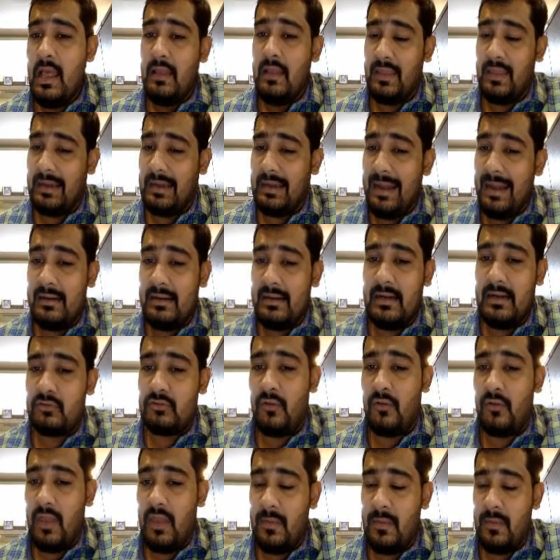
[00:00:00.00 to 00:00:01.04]
The candidates
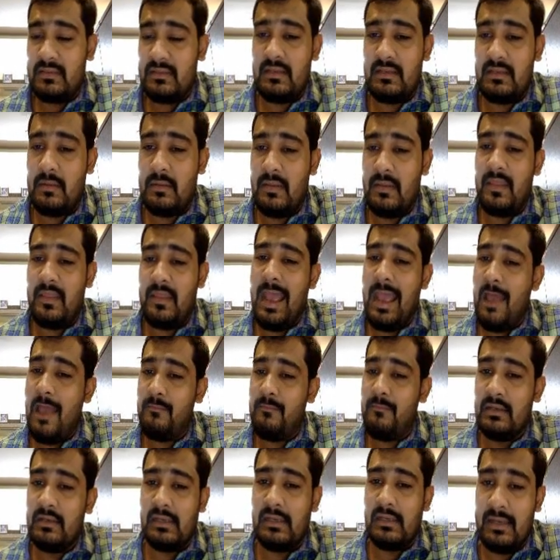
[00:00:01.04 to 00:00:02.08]
of Namastegerman, they have
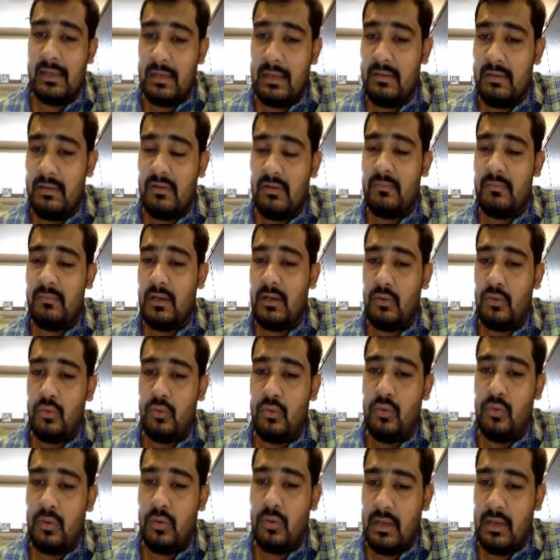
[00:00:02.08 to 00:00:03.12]
been clearing B1,
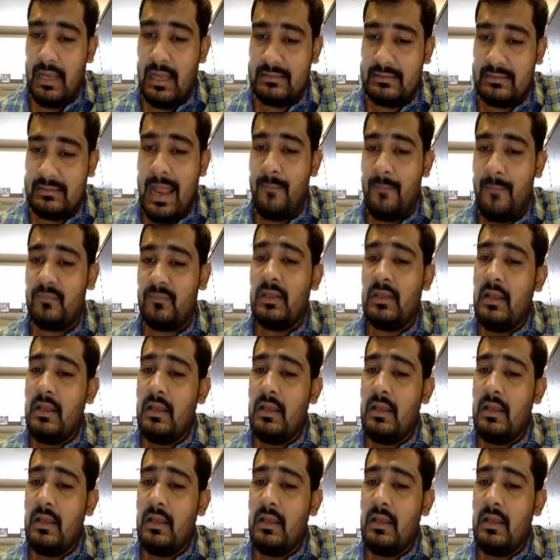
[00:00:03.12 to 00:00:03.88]
B2 exams.